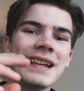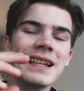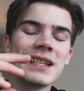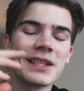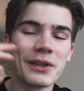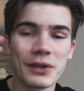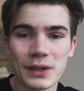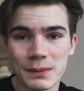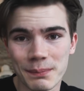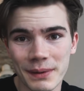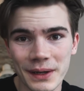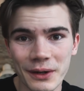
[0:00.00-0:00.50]

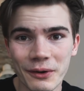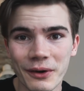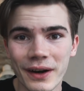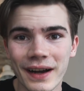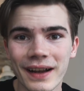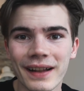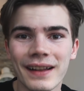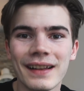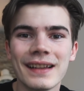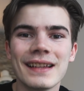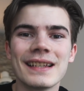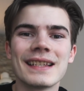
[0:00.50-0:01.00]
So it's been a
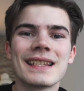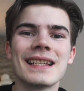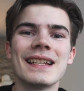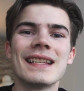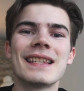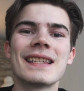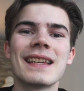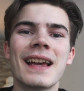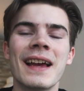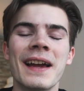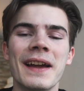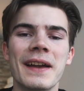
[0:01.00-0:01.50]
while
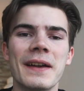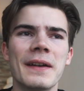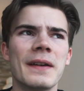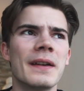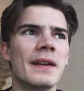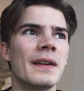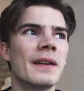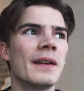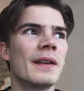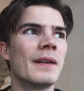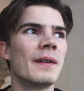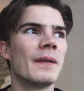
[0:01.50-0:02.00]
since
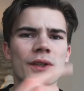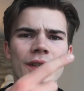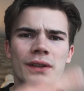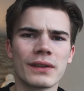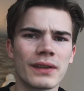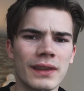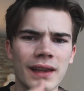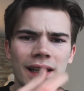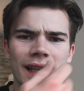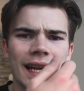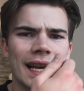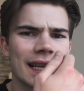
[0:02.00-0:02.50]

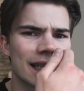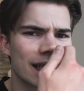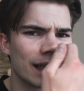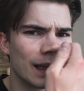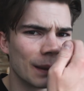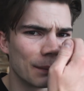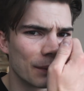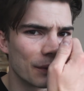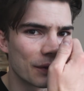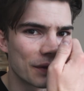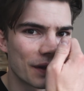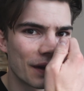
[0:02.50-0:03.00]
the last
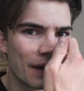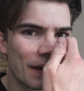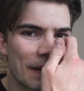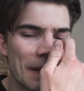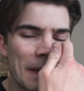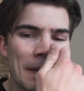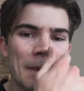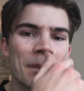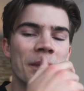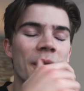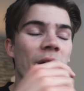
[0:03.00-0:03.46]
clip you saw.